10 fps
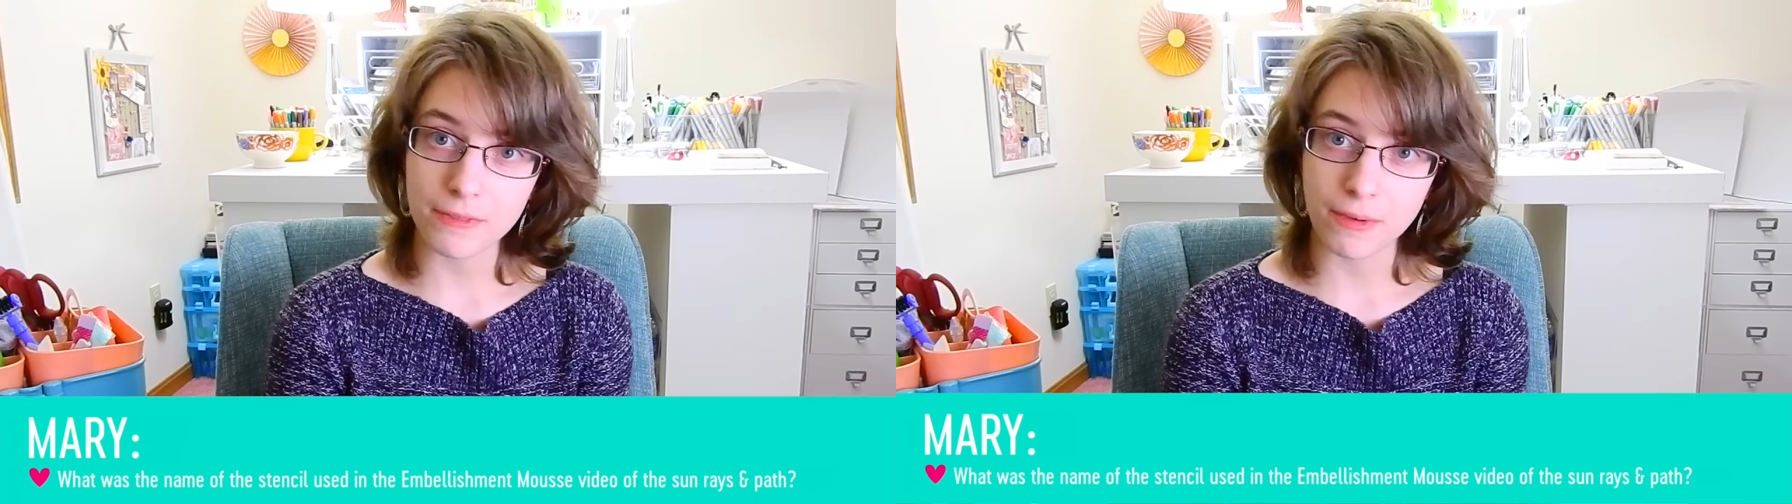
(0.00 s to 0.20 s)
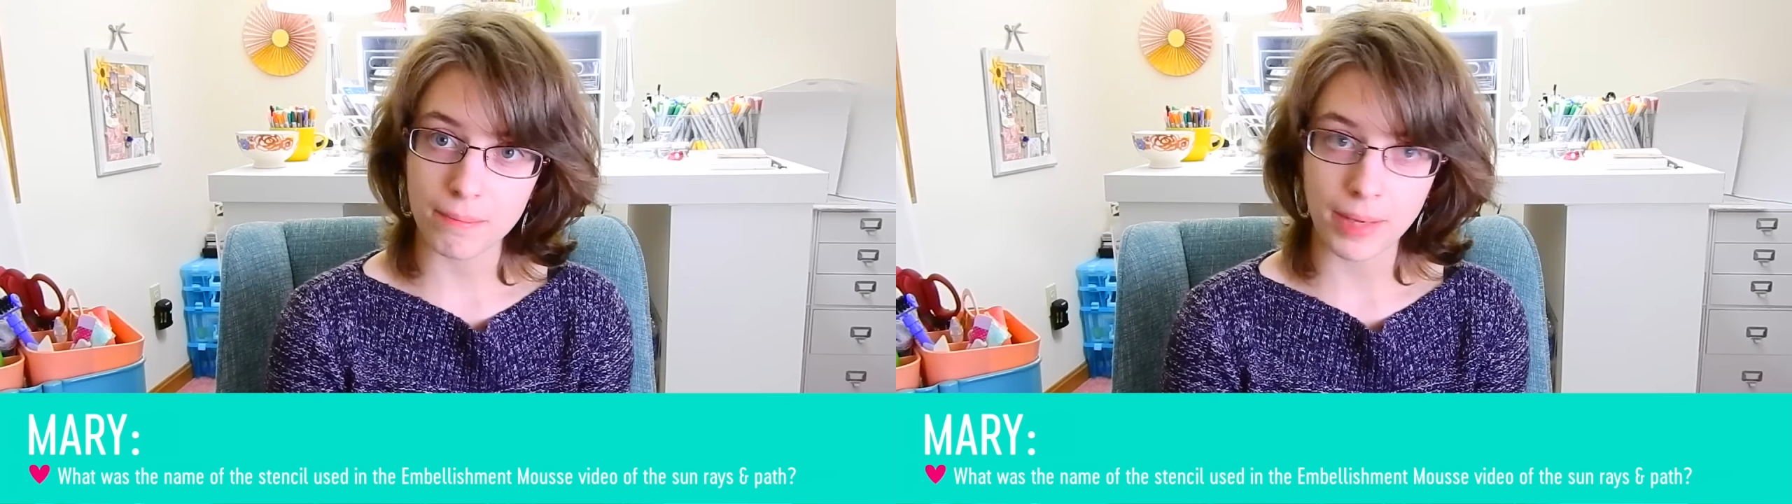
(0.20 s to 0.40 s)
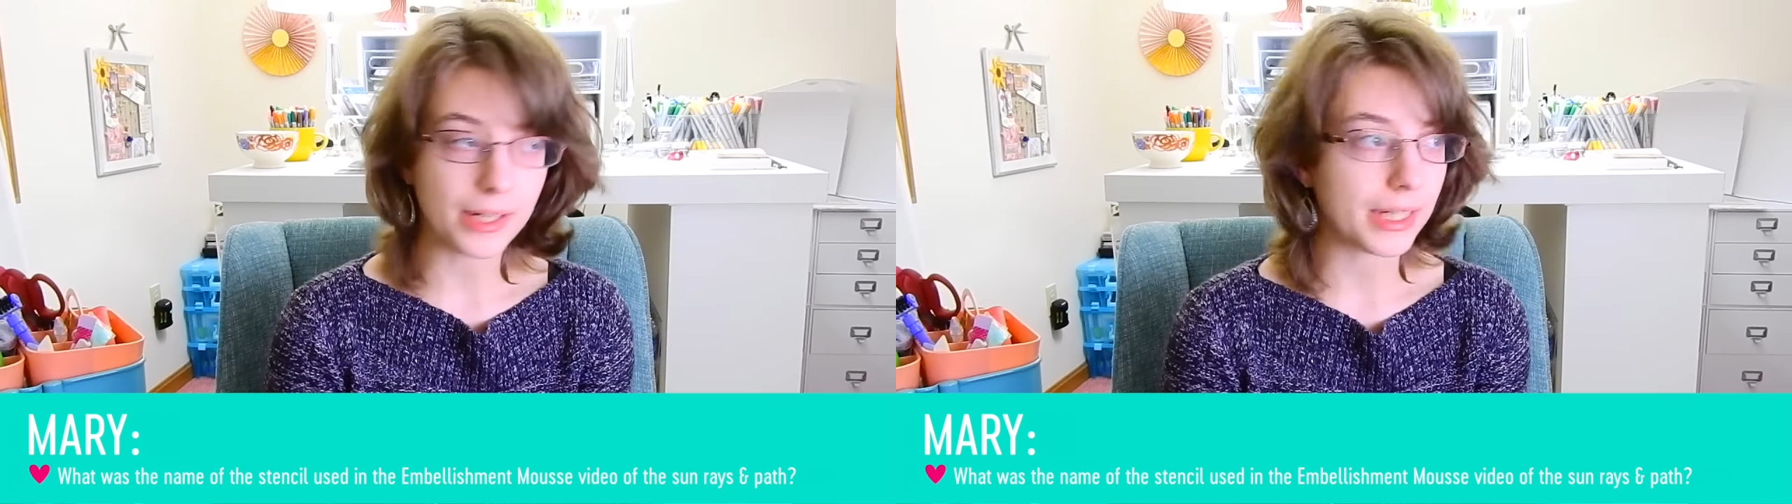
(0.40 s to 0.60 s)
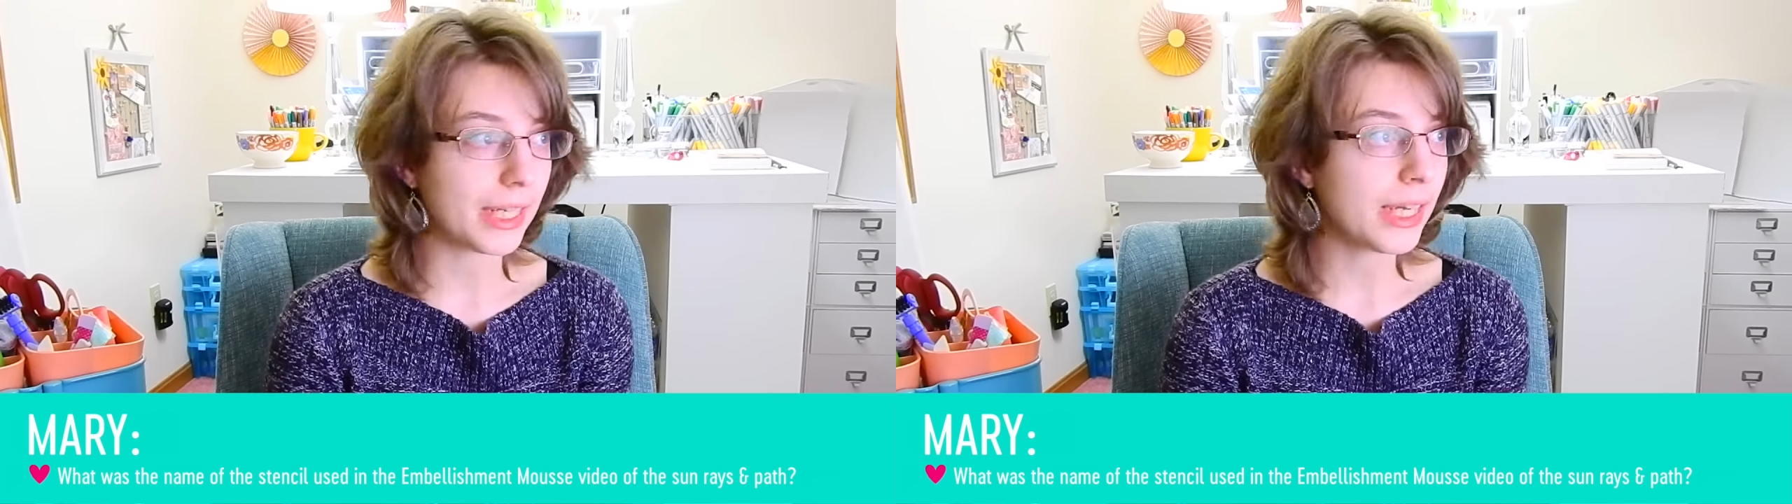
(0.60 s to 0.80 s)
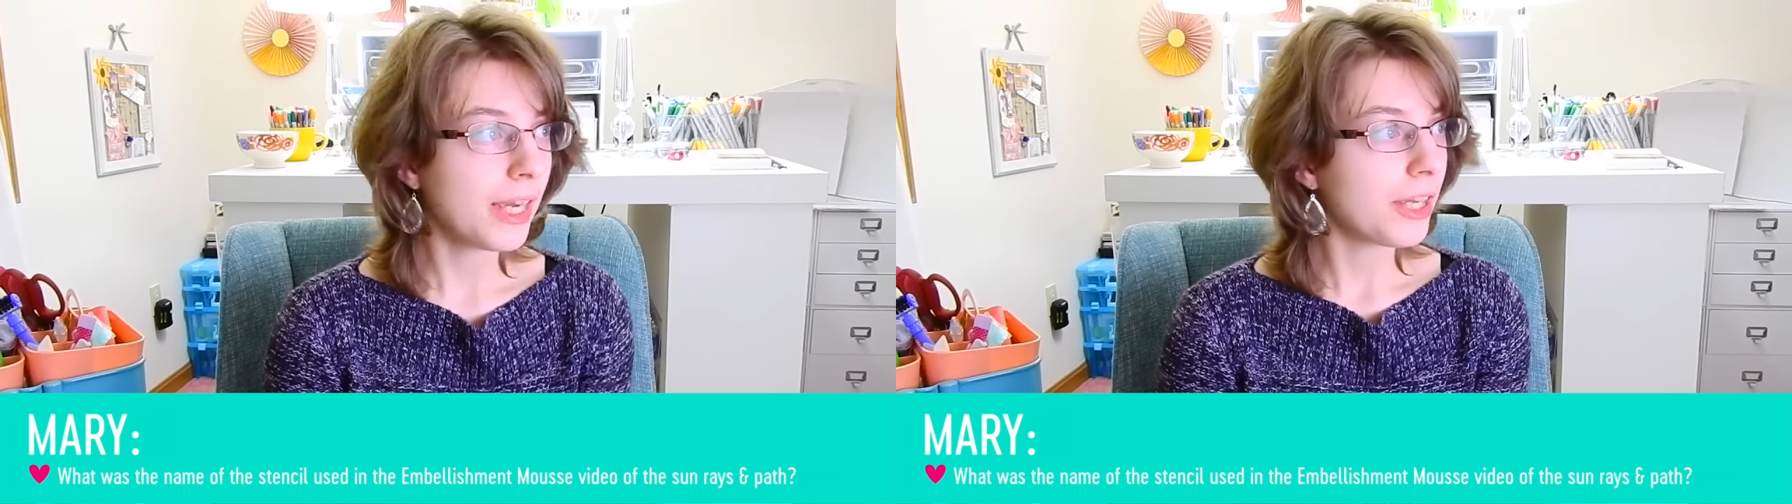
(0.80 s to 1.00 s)
is from
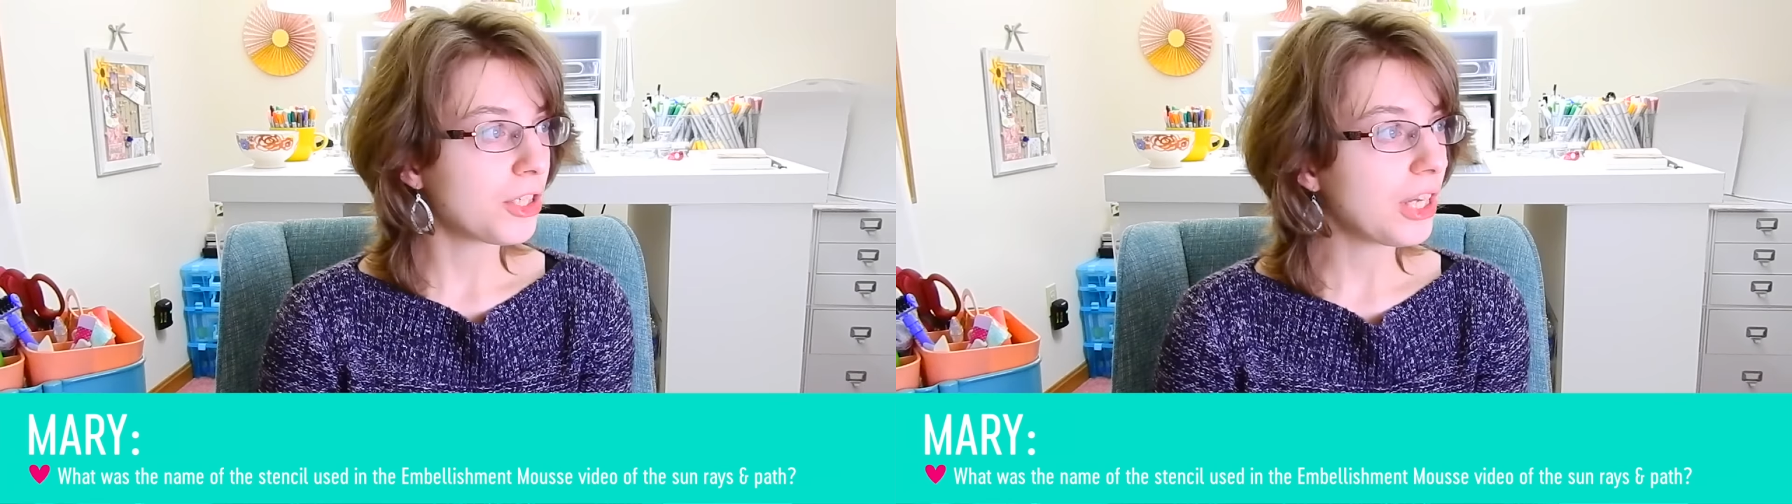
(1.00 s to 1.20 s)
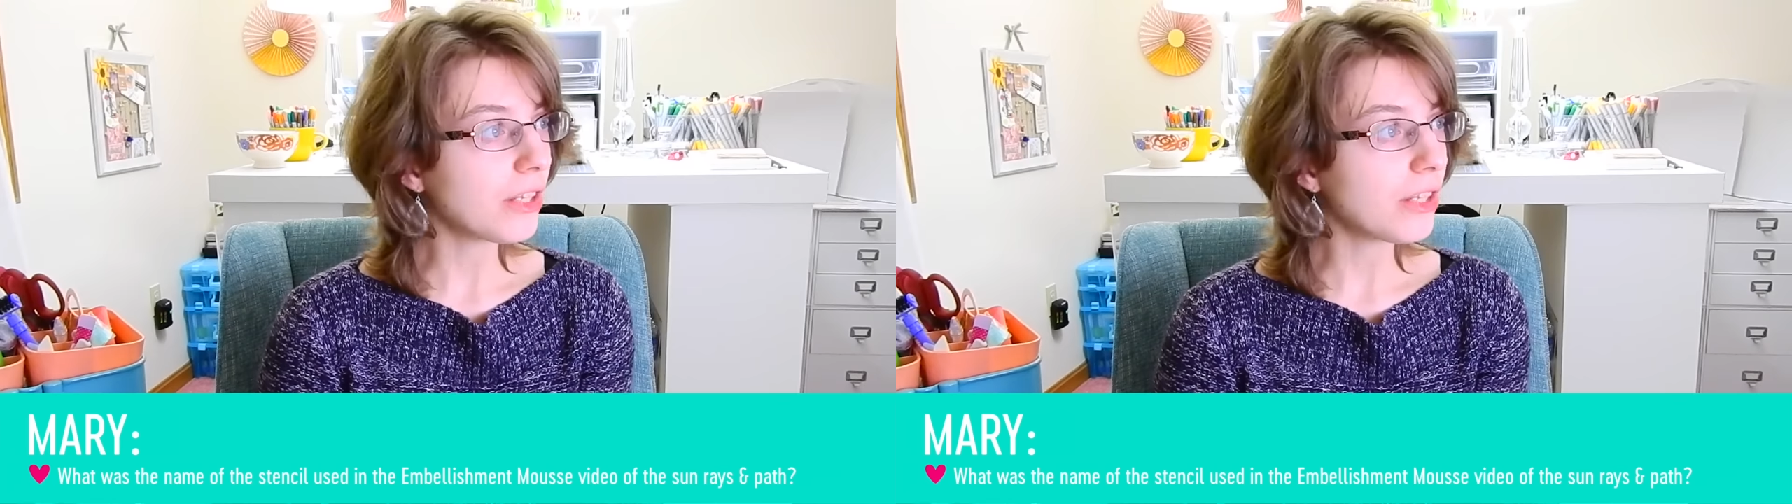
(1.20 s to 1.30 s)
Mary. She